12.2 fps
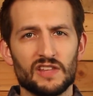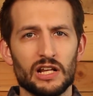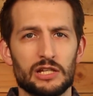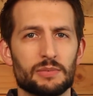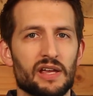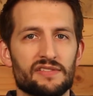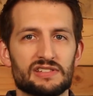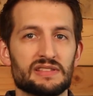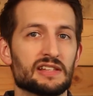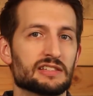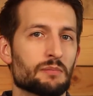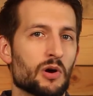You may have seen
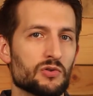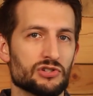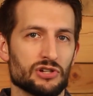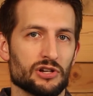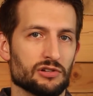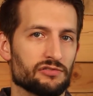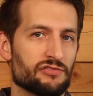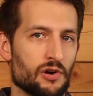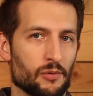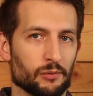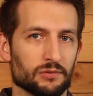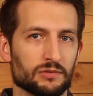this emoji on your
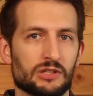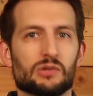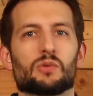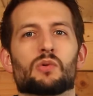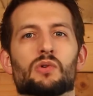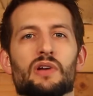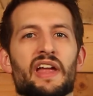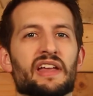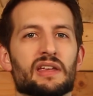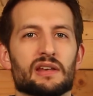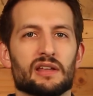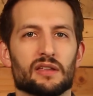phone, or
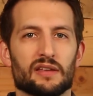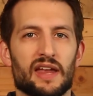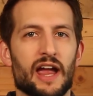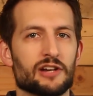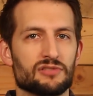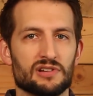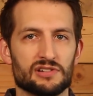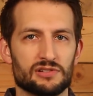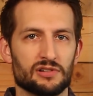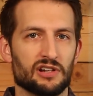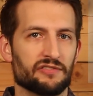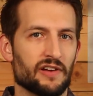hanging near the cash
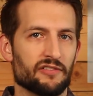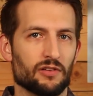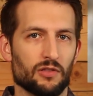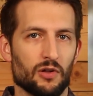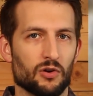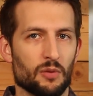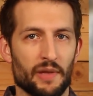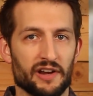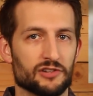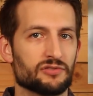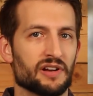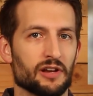register at your favorite local
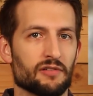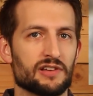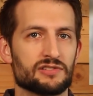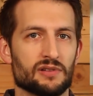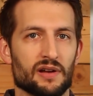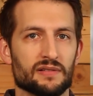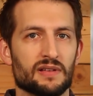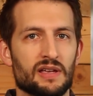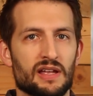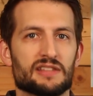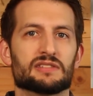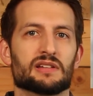Mediterranean restaurant.
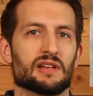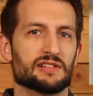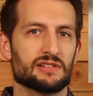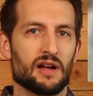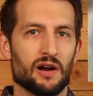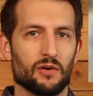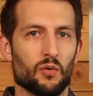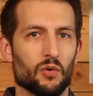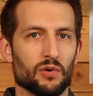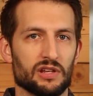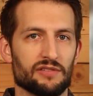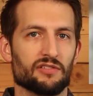It's a Nazar or
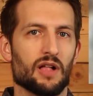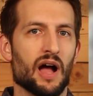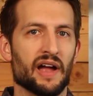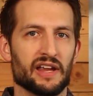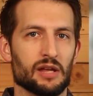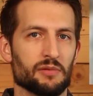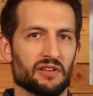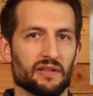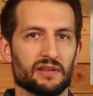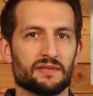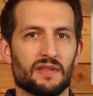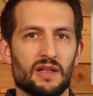evil eye
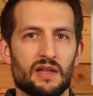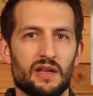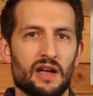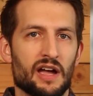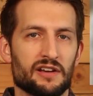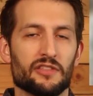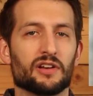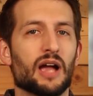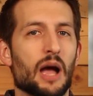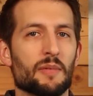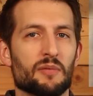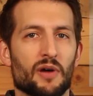amulet. Another
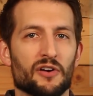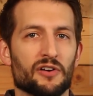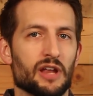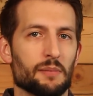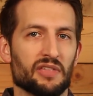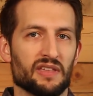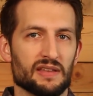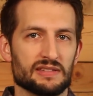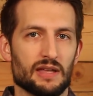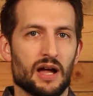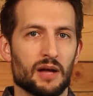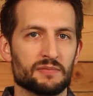common modern amulet is the
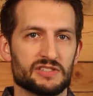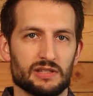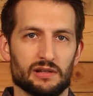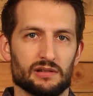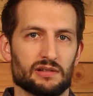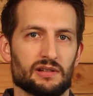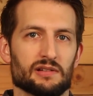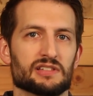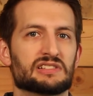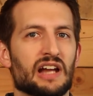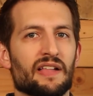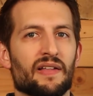Hamsa, a
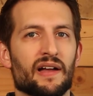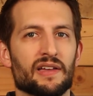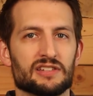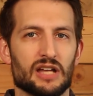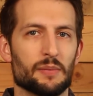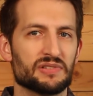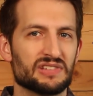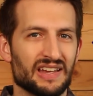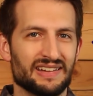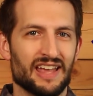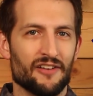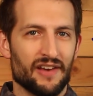stylized
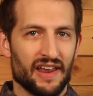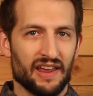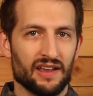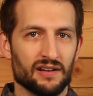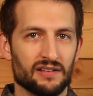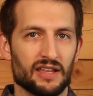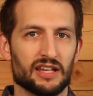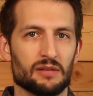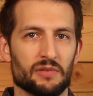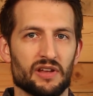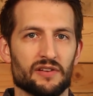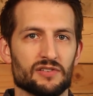upside-down hand that can
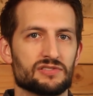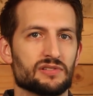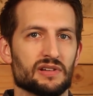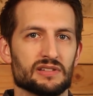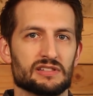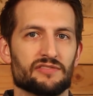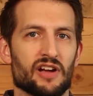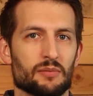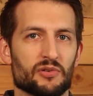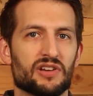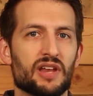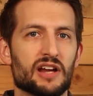be understood as divine
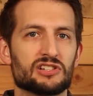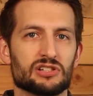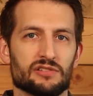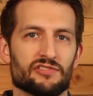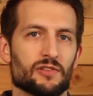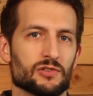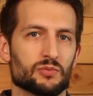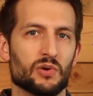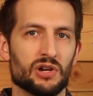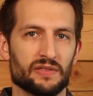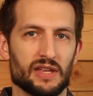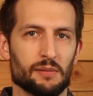protection for those
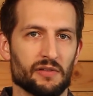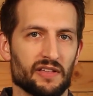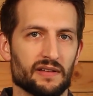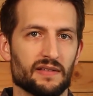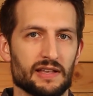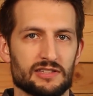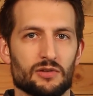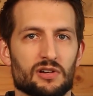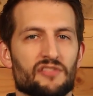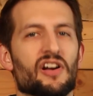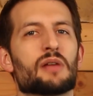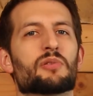wearing the amulet, as though a
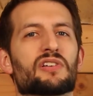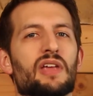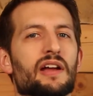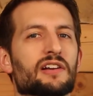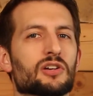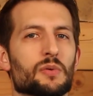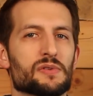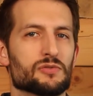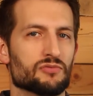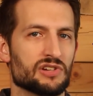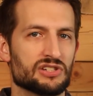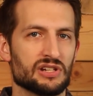divine protector was
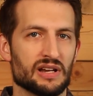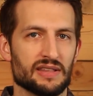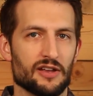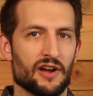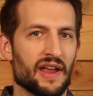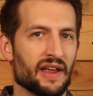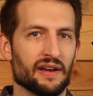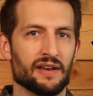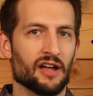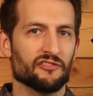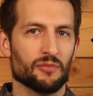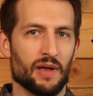reaching their hand
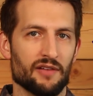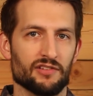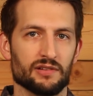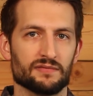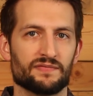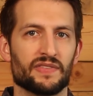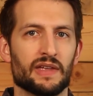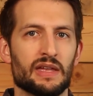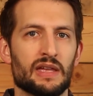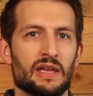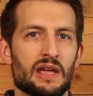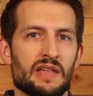down from heaven.
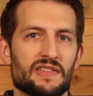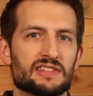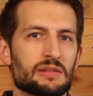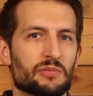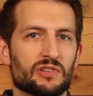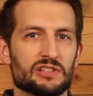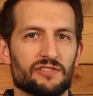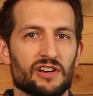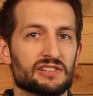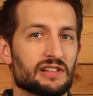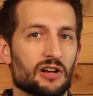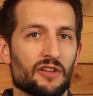This symbol is
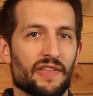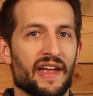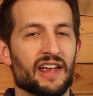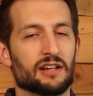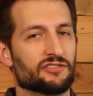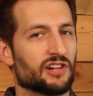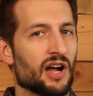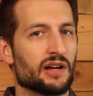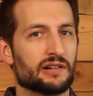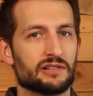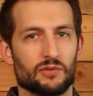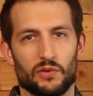variously called the Hand of
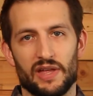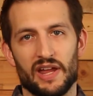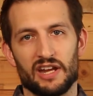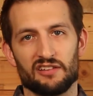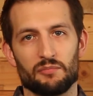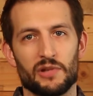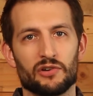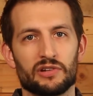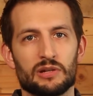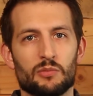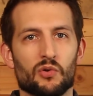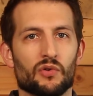God, or the Hand of
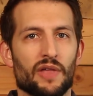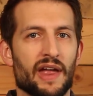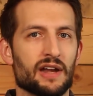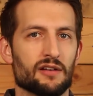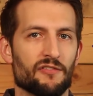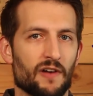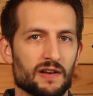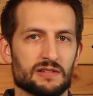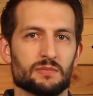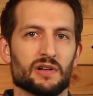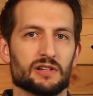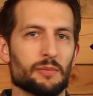Miriam, or the Hand of
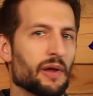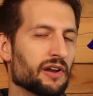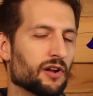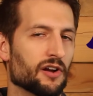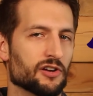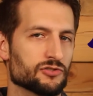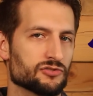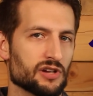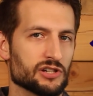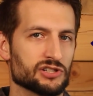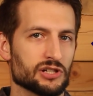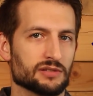Fatima, depending on your
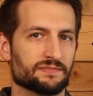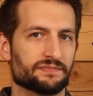tradition.